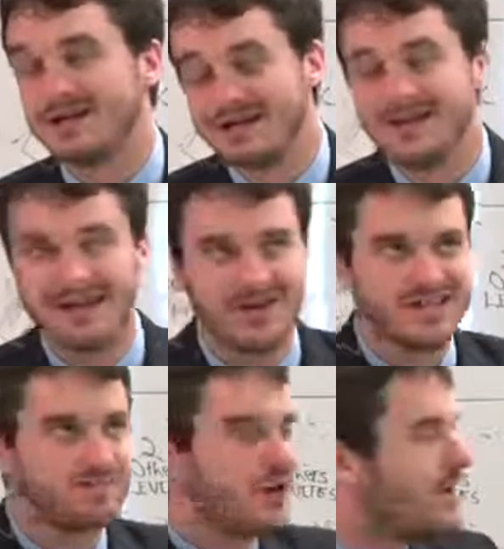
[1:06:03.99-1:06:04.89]

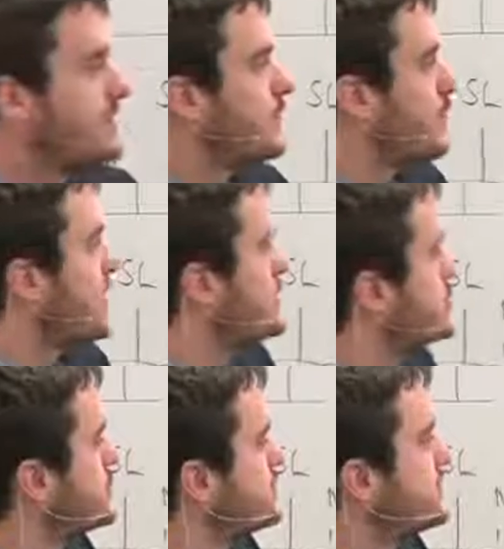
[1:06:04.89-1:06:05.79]
Levites, but in the
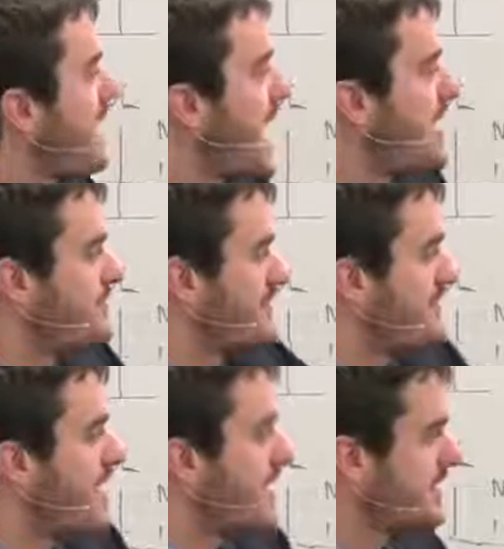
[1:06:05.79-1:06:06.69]
relationship to the Advent
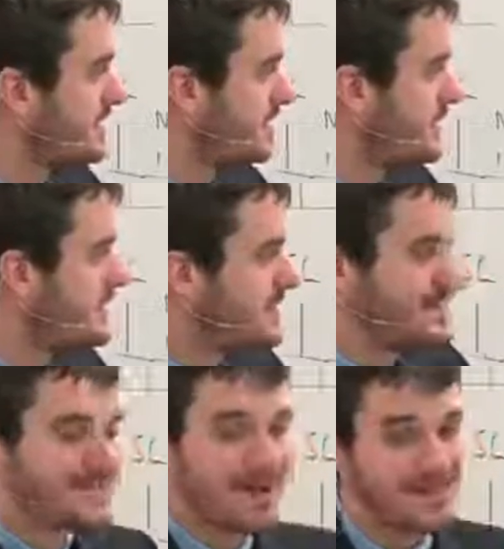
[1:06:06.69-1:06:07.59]
line.
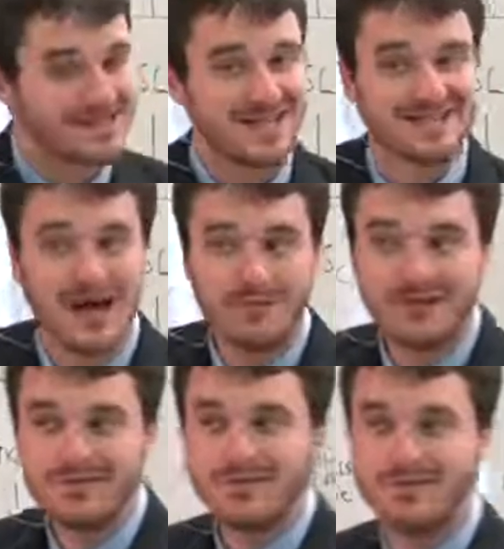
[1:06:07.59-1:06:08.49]
Does that make sense? How
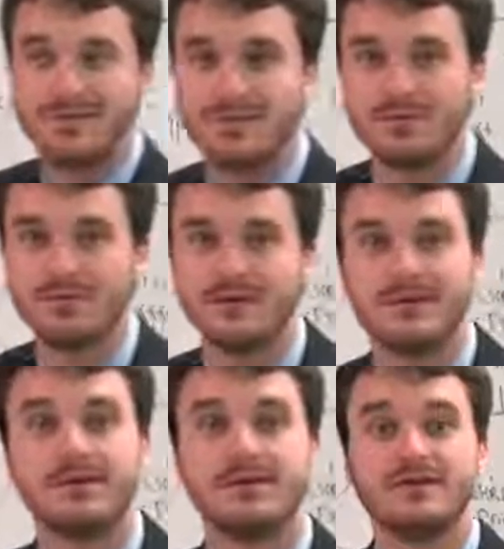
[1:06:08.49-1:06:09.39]
many of the people that
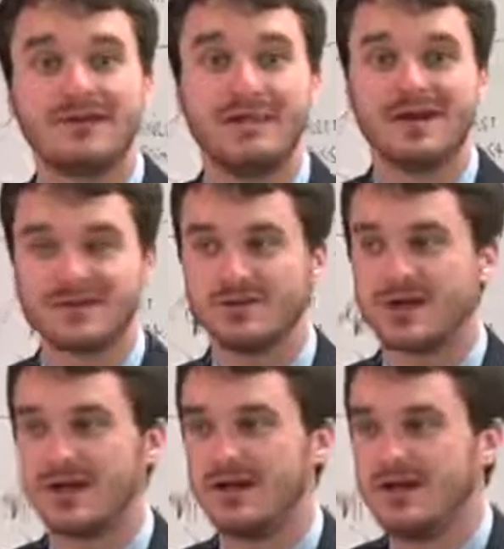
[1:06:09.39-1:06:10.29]
10 minutes?
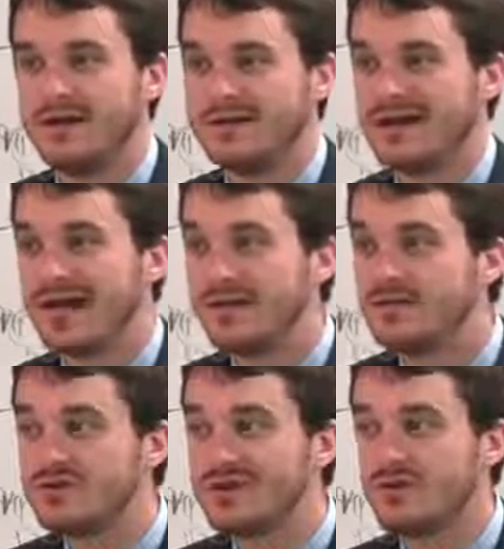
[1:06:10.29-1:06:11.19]
Okay. Did I
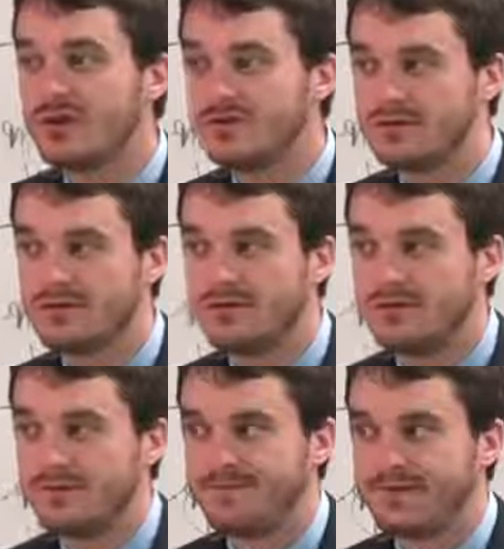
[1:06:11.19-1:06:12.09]
lose anyone?
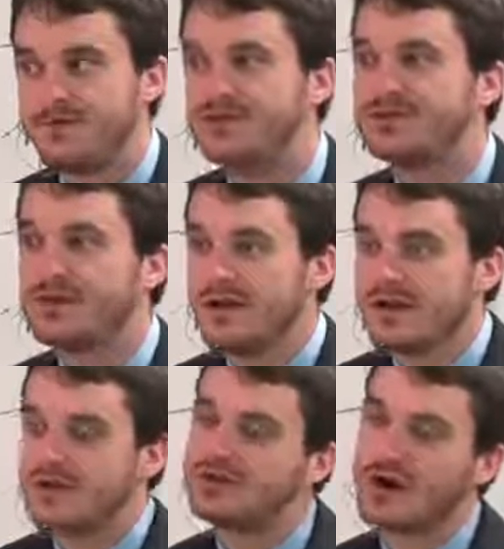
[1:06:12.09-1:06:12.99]
Who's
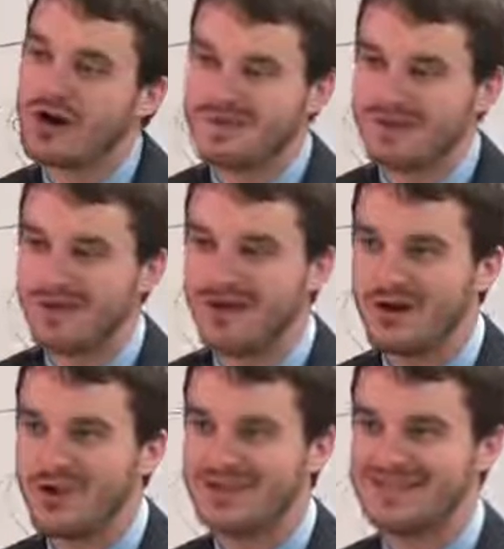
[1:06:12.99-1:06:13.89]
already
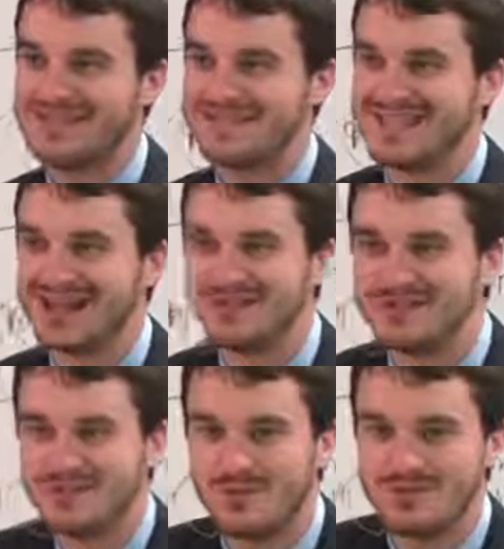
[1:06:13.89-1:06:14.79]
familiar with these things? Did I
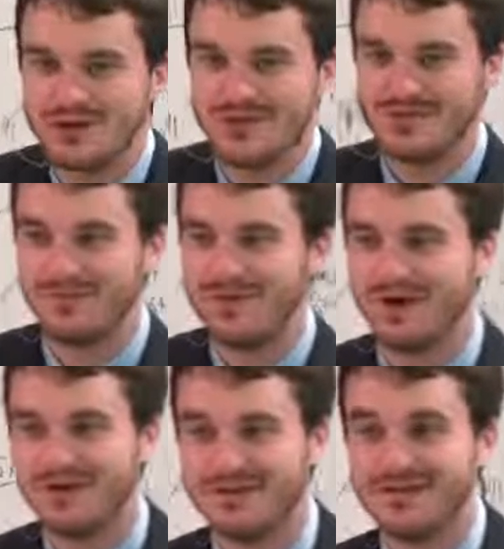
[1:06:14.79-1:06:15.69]
lose someone who's already
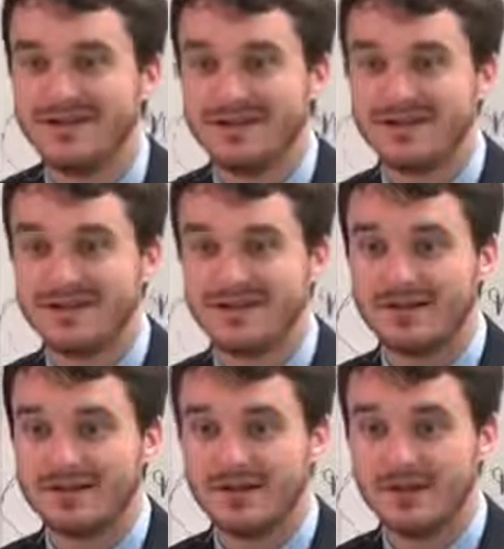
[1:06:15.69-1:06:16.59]
familiar?
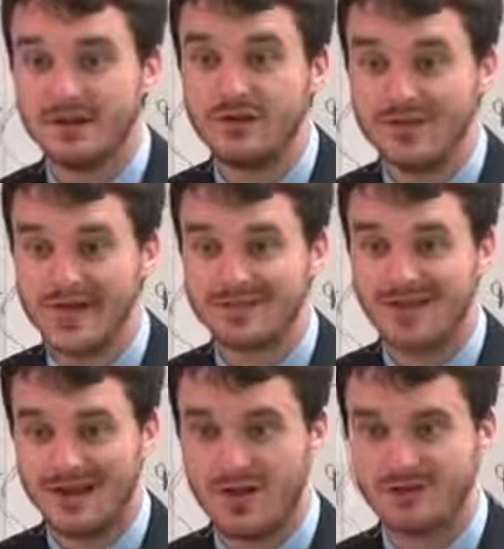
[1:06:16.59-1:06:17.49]
Yes,
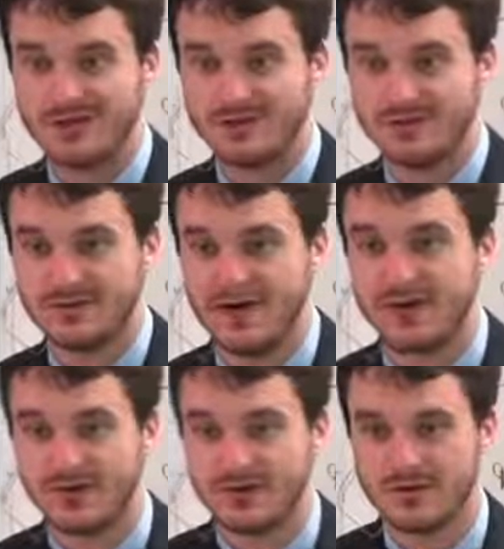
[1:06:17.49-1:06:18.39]
I lost you.
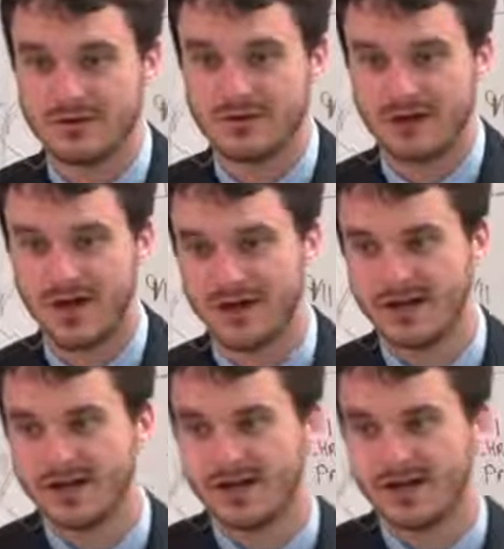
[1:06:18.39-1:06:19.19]
Oh, okay.